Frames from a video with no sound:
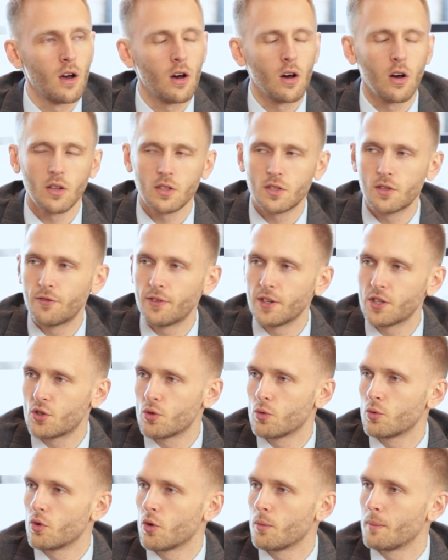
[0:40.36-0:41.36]

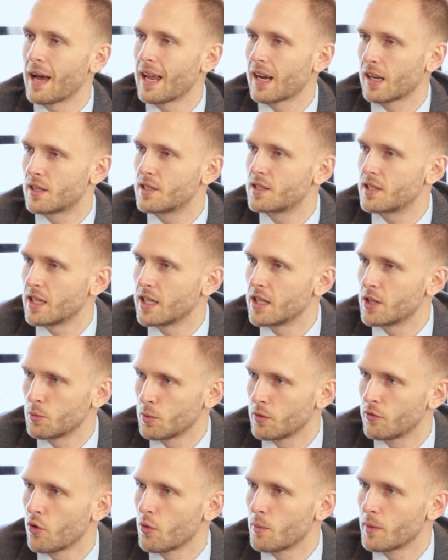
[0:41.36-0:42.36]
artificial normality that
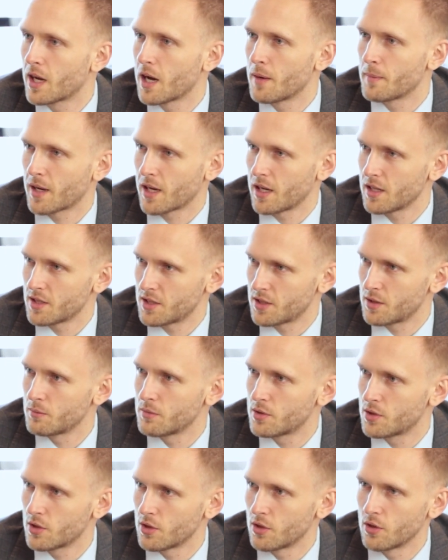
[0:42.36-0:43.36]
we've all become
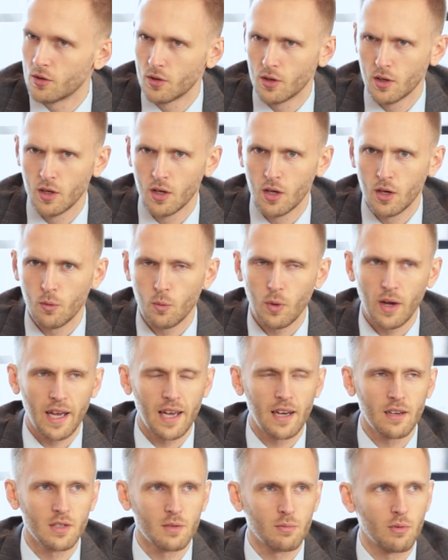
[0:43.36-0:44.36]
accustomed to, where
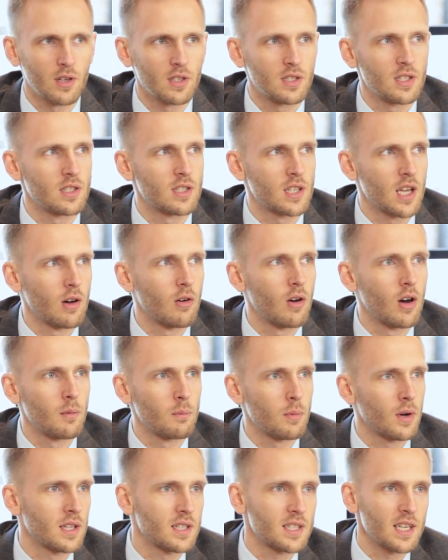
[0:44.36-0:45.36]
house prices go up
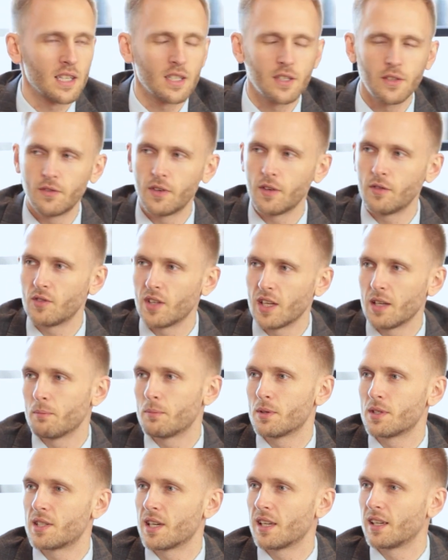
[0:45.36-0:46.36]
by 10 to
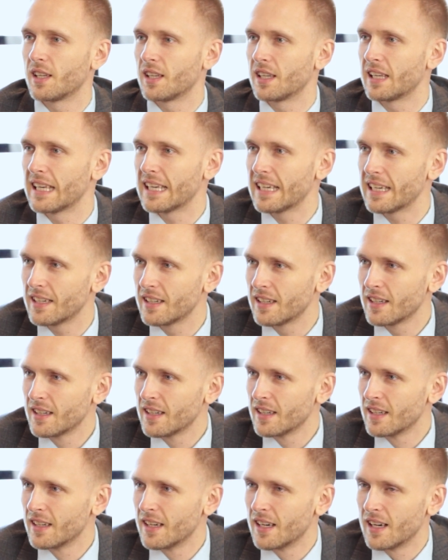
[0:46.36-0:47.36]
15% a year
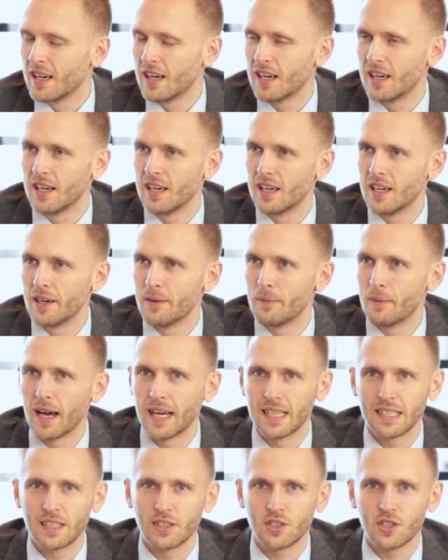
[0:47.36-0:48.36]

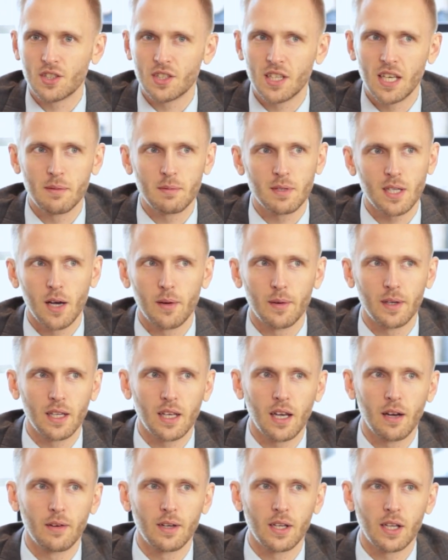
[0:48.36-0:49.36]
and it just keeps going and
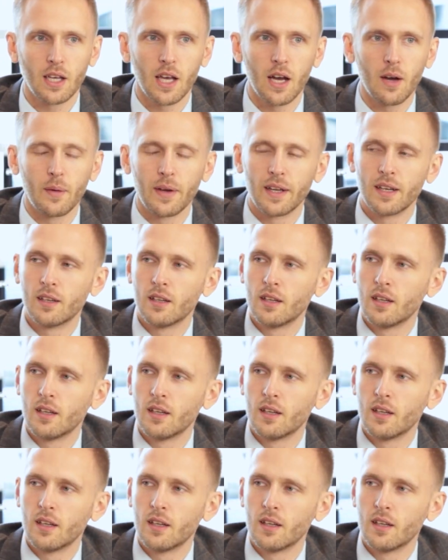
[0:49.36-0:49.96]
going and going